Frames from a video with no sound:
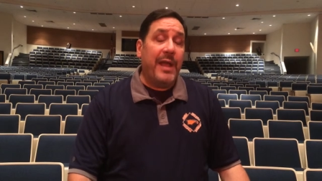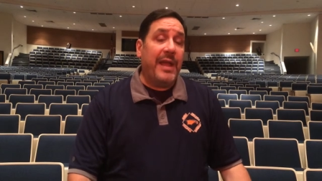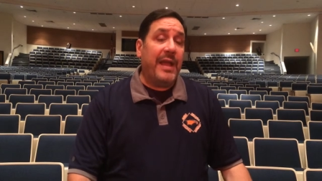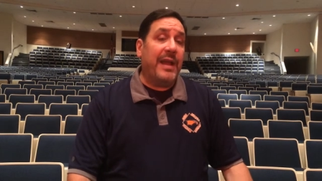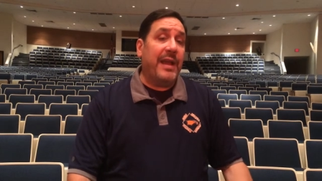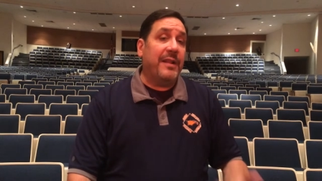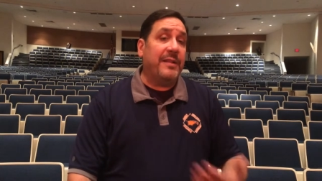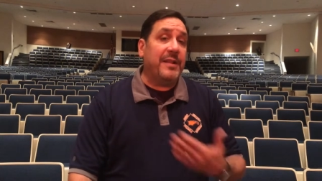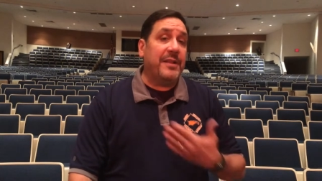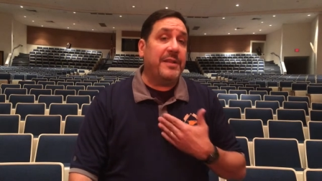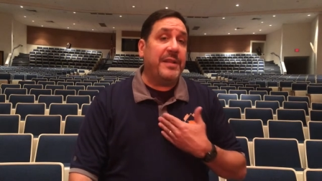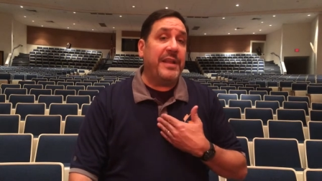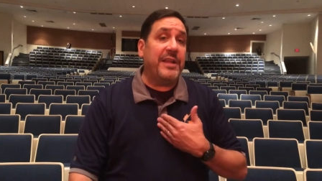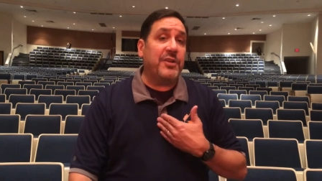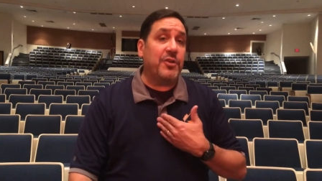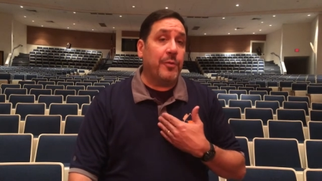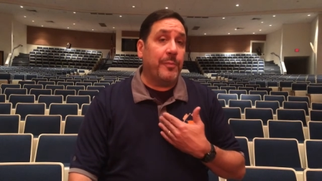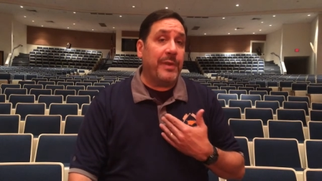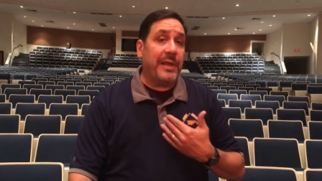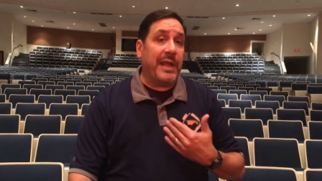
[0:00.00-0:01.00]
and as a
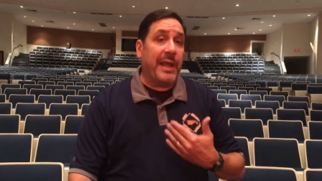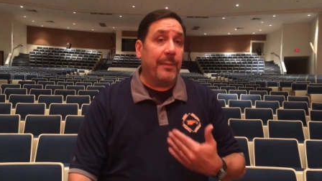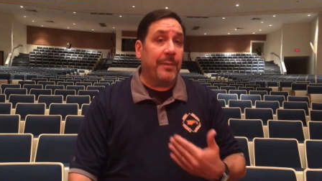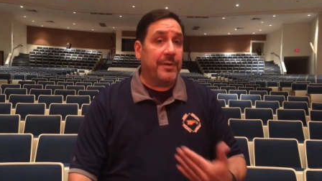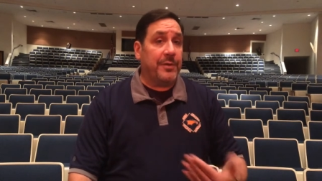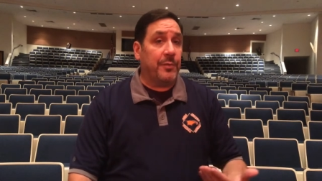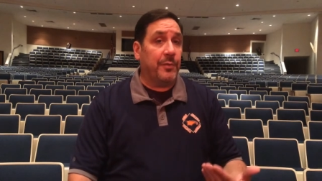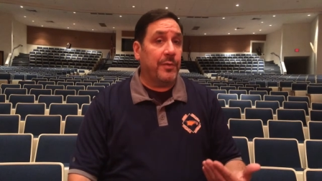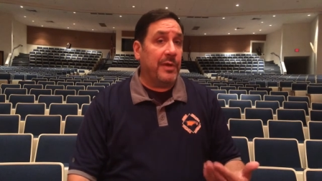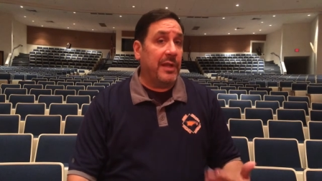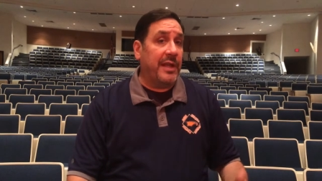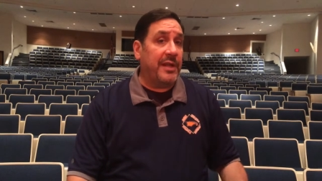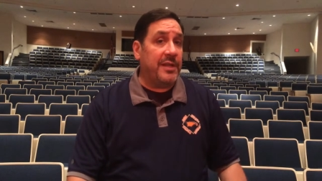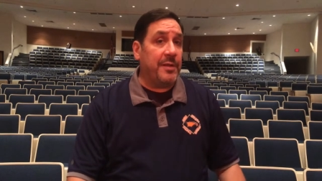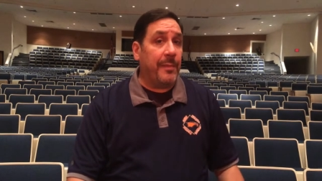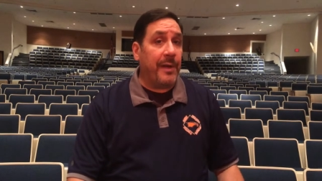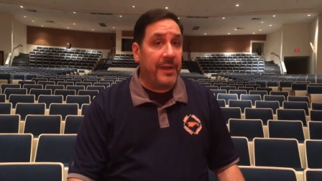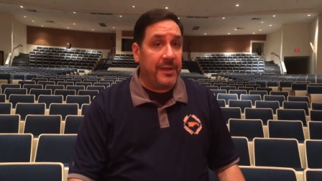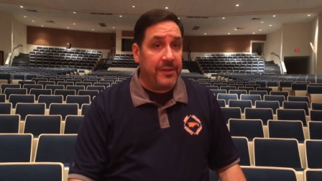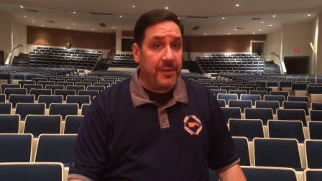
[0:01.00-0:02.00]
teacher, being able to relate
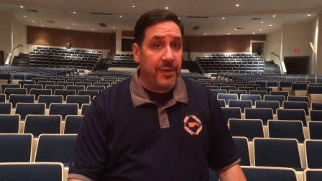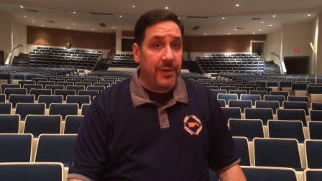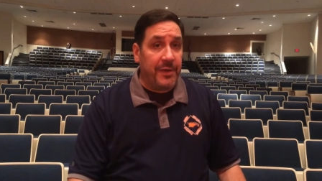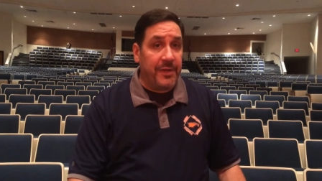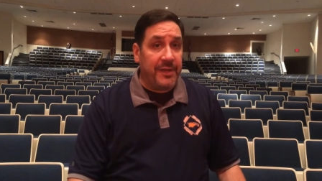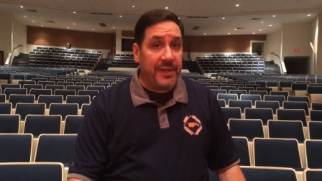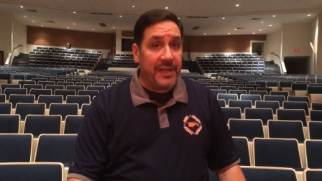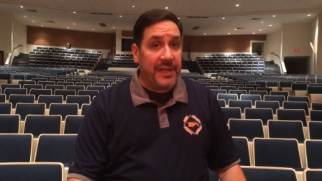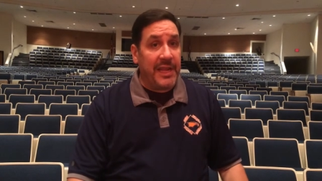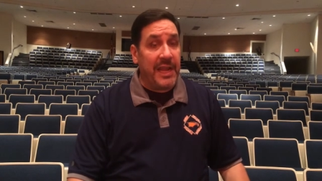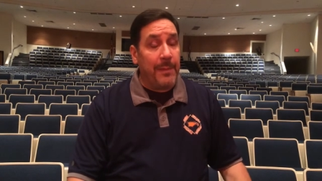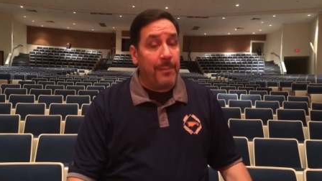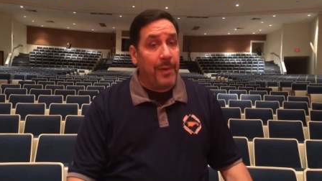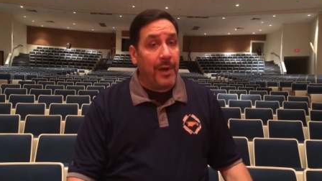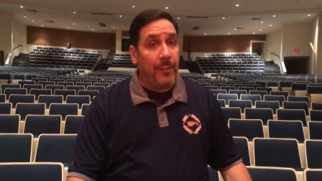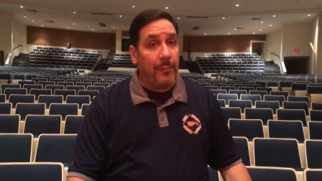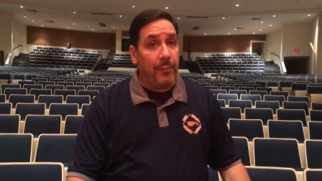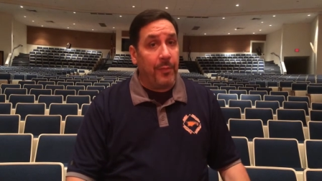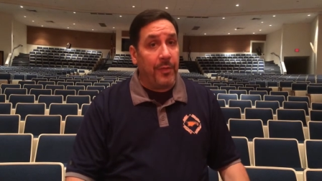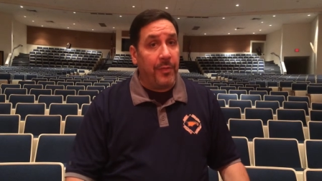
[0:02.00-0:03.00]
to my students and keep
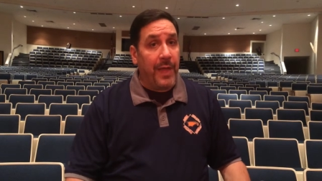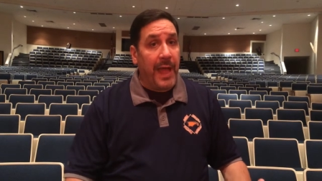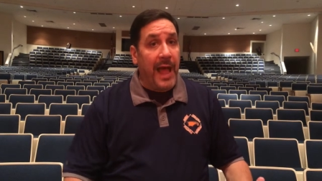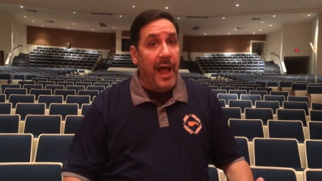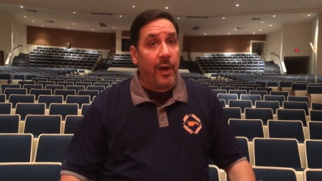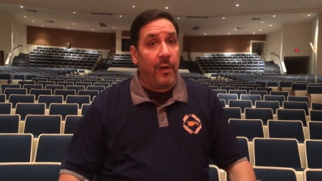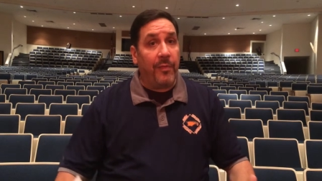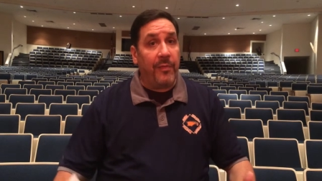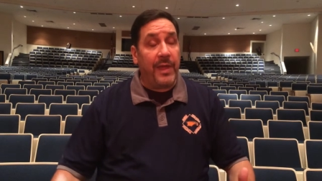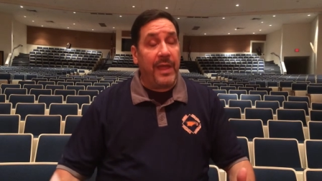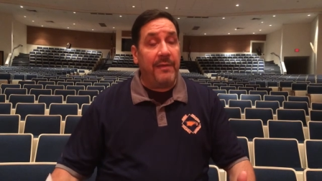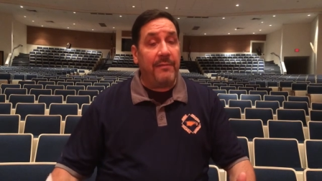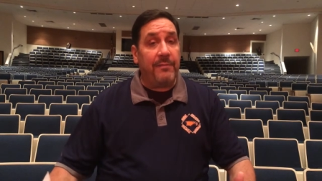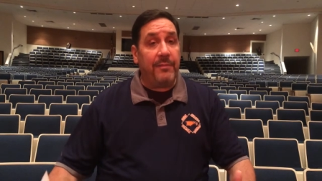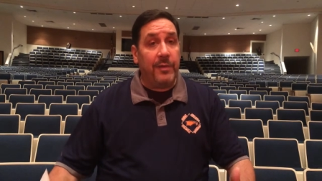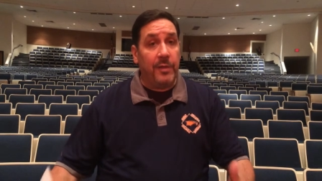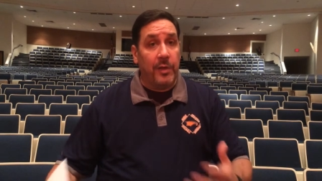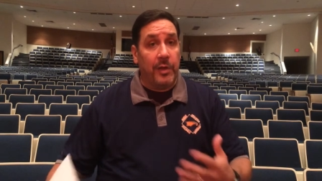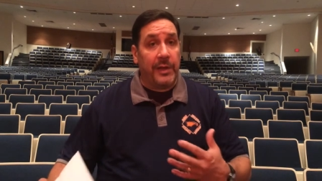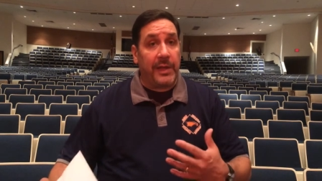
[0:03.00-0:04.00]
up with how they
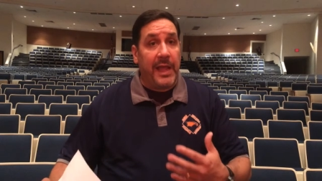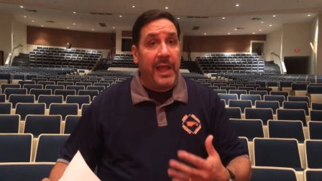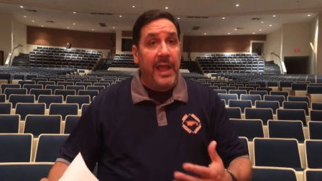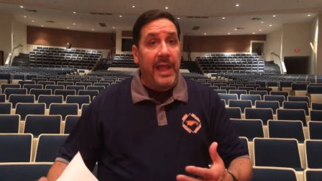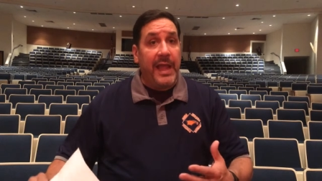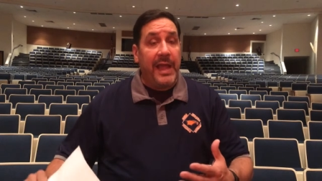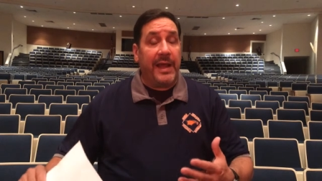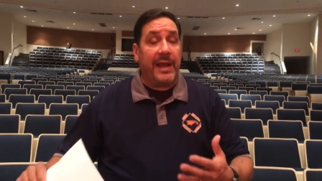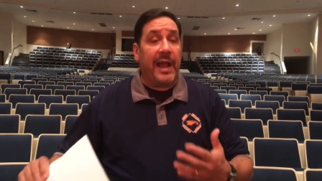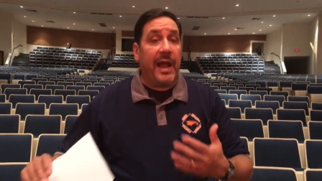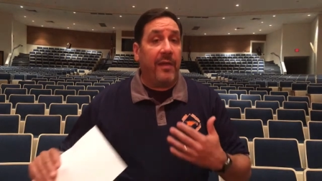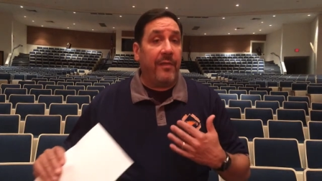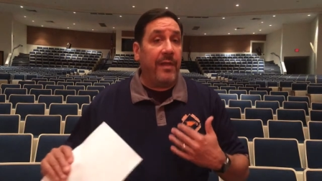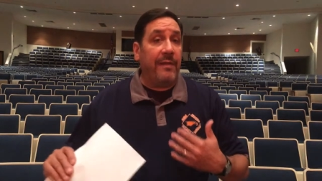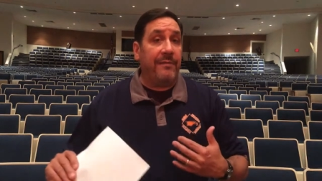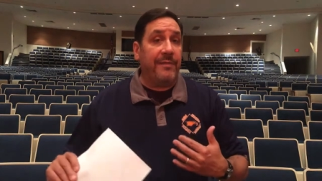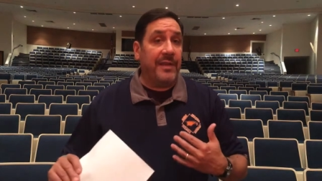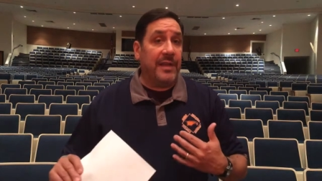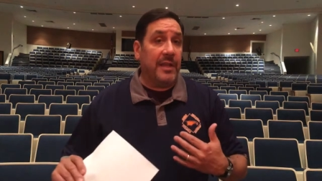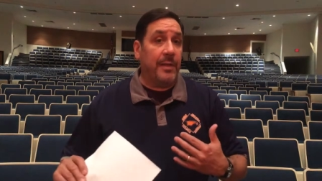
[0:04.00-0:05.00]
look and how
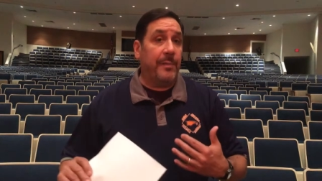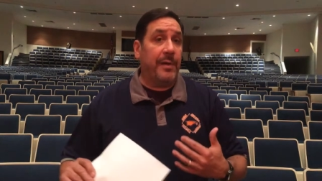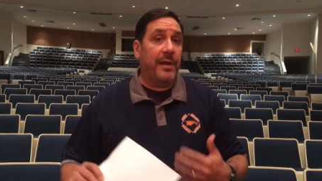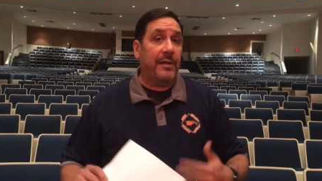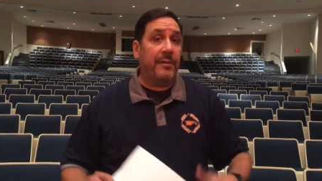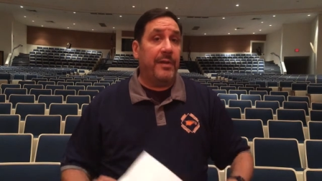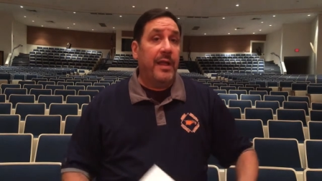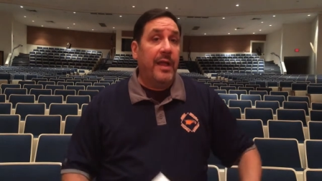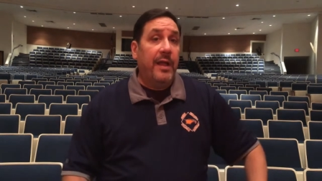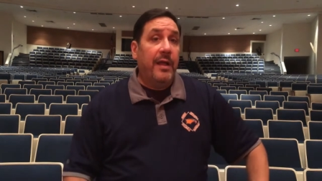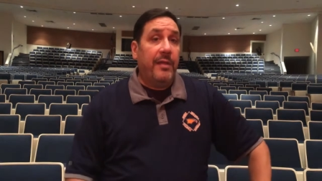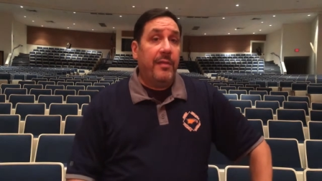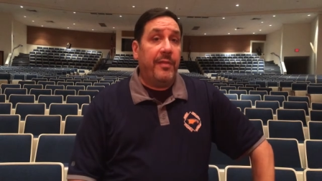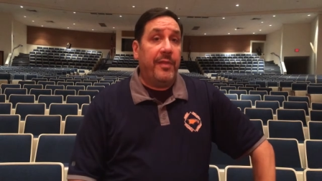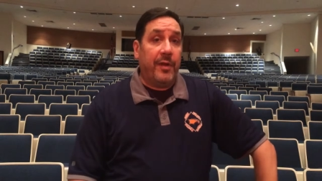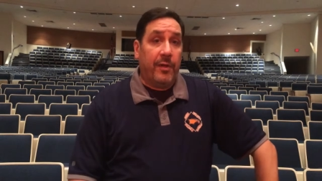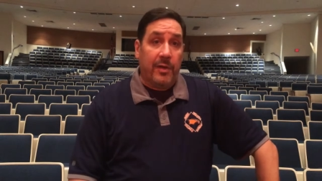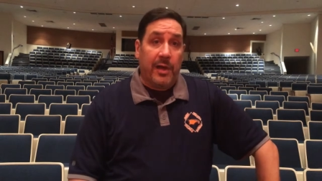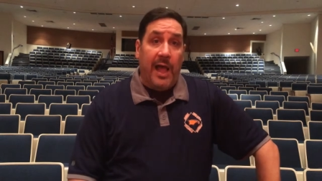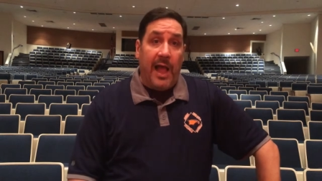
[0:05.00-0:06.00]
they feel about
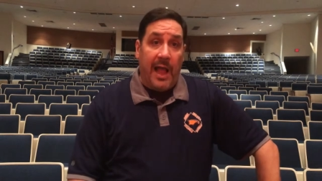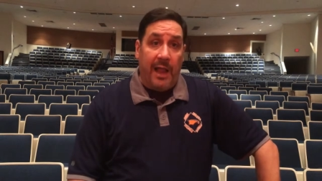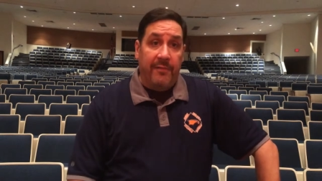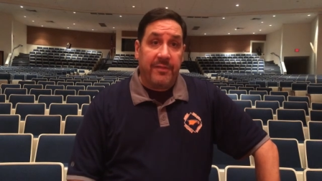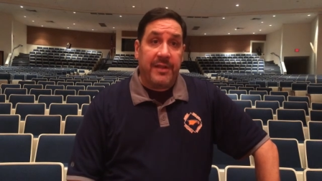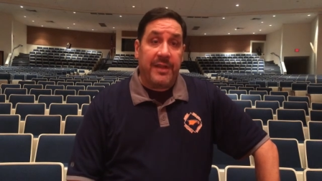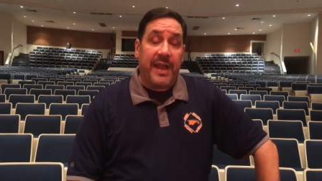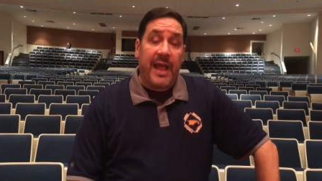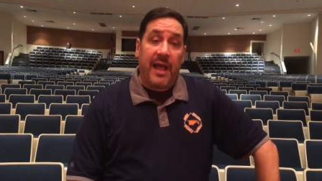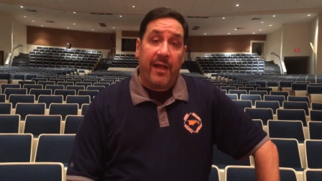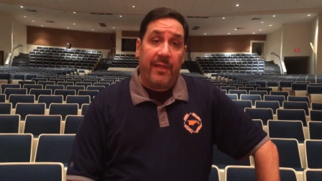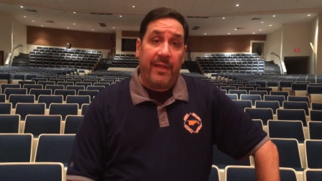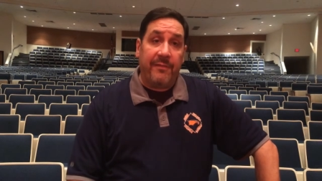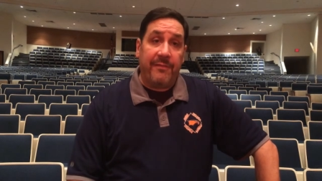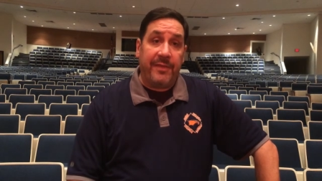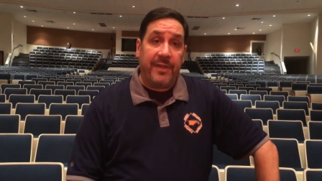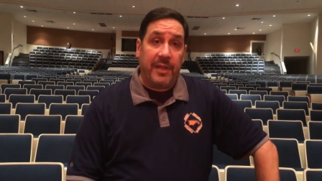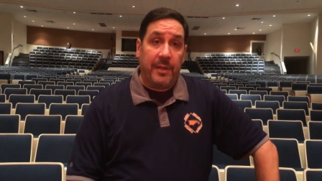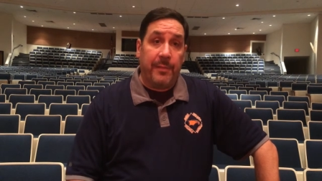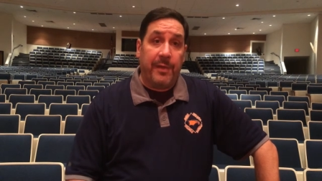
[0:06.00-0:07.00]
their lives and how they
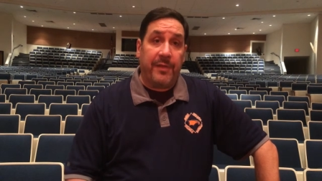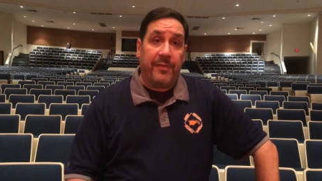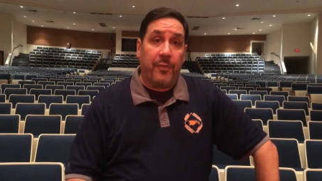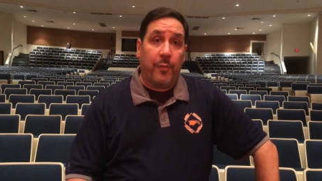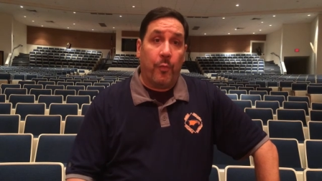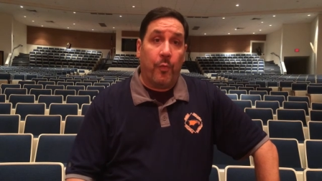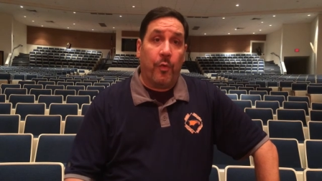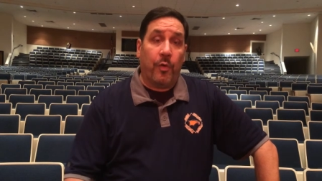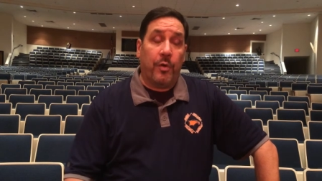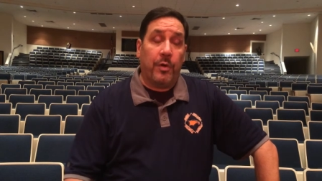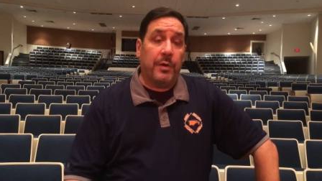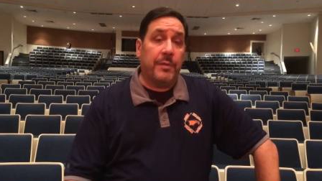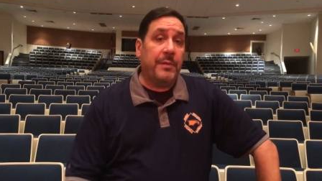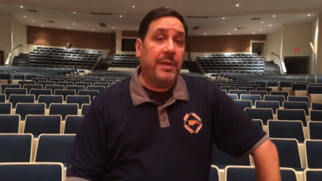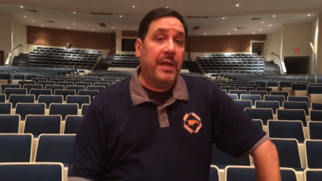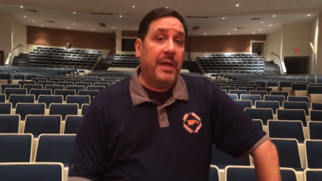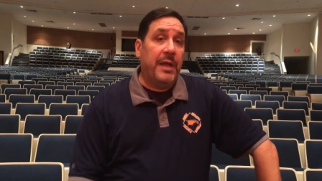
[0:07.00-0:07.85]
feel about the world.